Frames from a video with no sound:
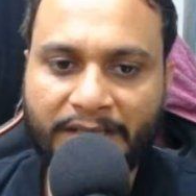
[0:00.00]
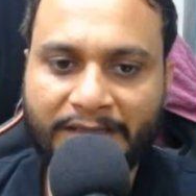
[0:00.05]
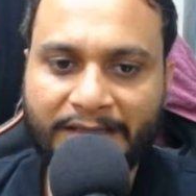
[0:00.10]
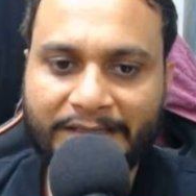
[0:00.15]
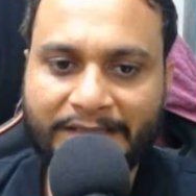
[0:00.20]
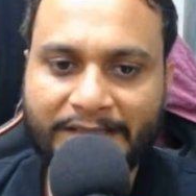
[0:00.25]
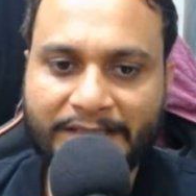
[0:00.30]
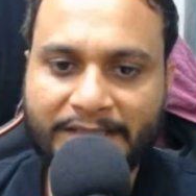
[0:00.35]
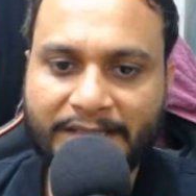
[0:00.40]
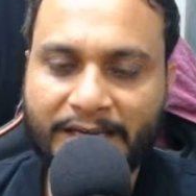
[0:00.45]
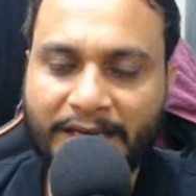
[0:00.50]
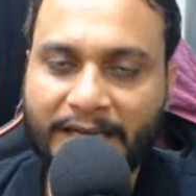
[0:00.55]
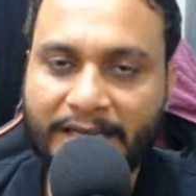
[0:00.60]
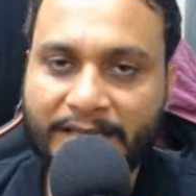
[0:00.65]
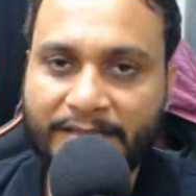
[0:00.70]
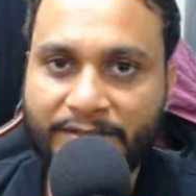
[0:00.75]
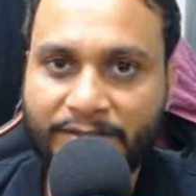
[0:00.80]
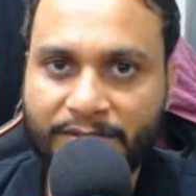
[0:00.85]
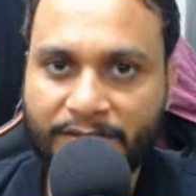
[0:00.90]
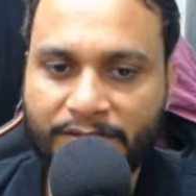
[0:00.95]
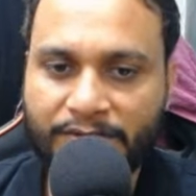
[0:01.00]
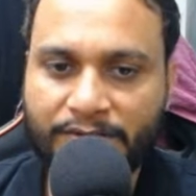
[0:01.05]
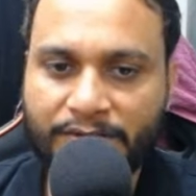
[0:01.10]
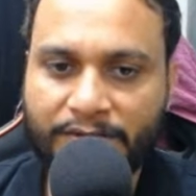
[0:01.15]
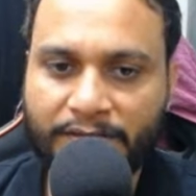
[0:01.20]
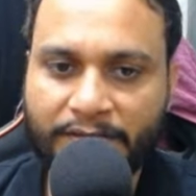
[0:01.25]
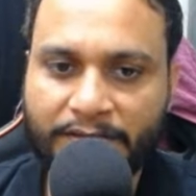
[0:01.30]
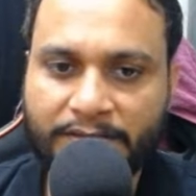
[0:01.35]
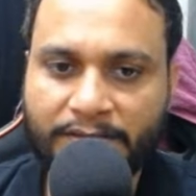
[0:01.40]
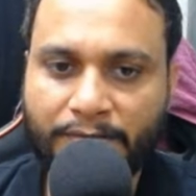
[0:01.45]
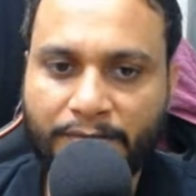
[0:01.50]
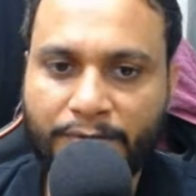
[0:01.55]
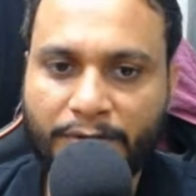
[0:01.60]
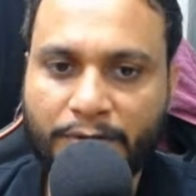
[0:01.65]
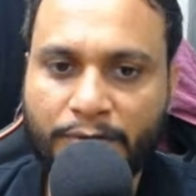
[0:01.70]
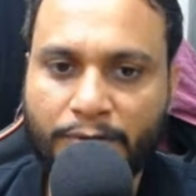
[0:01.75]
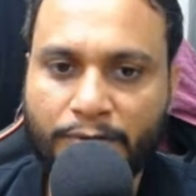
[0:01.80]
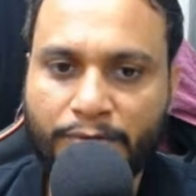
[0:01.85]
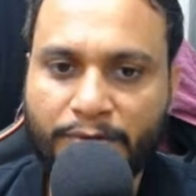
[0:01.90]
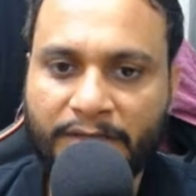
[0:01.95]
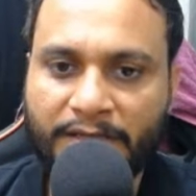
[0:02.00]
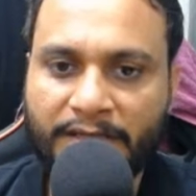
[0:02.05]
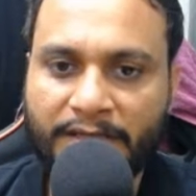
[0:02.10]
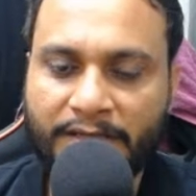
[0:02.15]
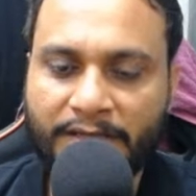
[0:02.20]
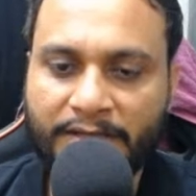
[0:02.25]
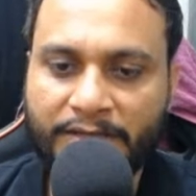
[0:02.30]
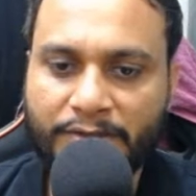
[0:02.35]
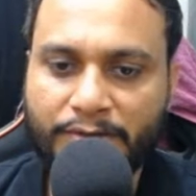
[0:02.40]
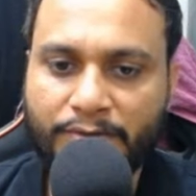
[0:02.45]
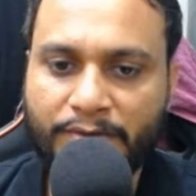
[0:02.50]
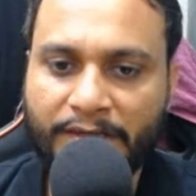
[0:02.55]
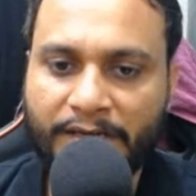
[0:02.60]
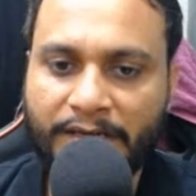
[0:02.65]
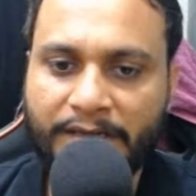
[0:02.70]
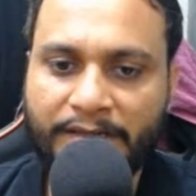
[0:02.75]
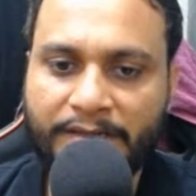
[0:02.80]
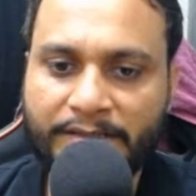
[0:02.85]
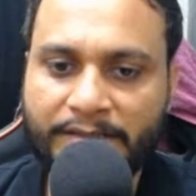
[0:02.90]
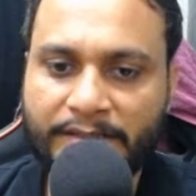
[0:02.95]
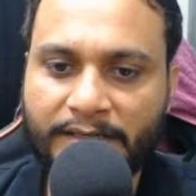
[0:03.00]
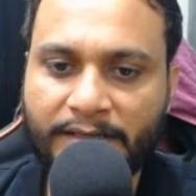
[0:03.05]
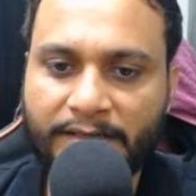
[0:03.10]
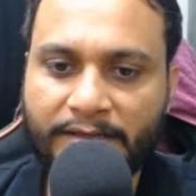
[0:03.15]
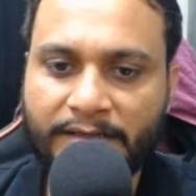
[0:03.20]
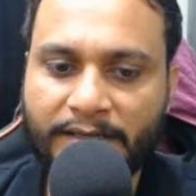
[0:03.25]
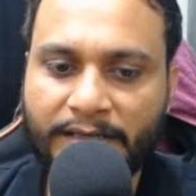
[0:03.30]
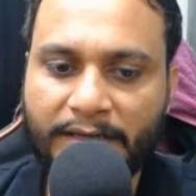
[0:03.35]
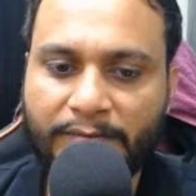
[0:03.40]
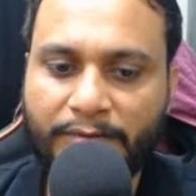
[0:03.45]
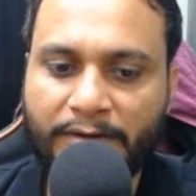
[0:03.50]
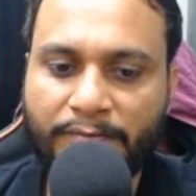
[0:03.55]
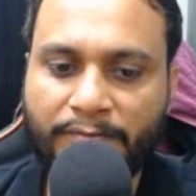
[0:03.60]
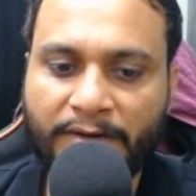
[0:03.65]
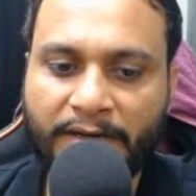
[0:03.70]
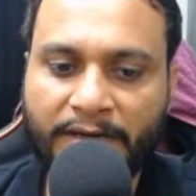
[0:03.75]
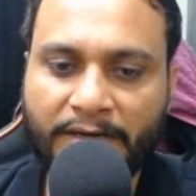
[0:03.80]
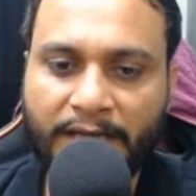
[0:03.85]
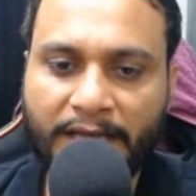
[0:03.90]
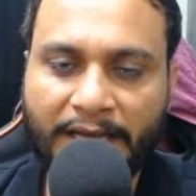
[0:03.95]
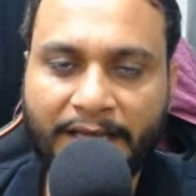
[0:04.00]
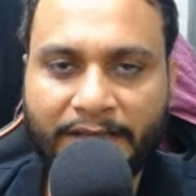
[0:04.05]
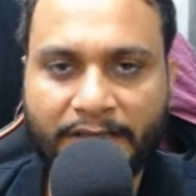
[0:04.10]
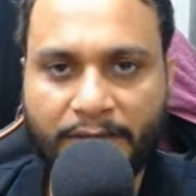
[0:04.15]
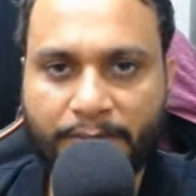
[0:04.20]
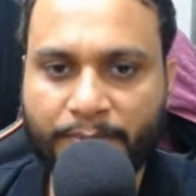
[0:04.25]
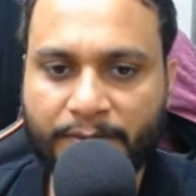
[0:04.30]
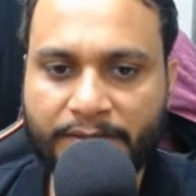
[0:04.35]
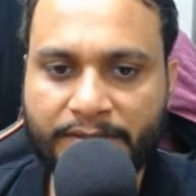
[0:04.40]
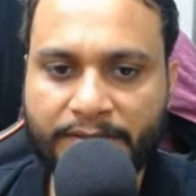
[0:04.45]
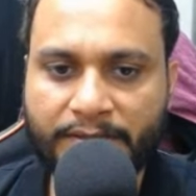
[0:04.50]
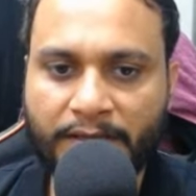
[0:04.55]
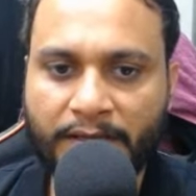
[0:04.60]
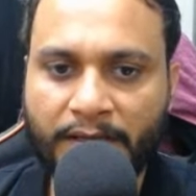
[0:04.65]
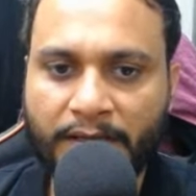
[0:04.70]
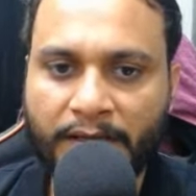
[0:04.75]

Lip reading: And this is the last search index. If you go to any index to the right hand side, then I will find a higher price.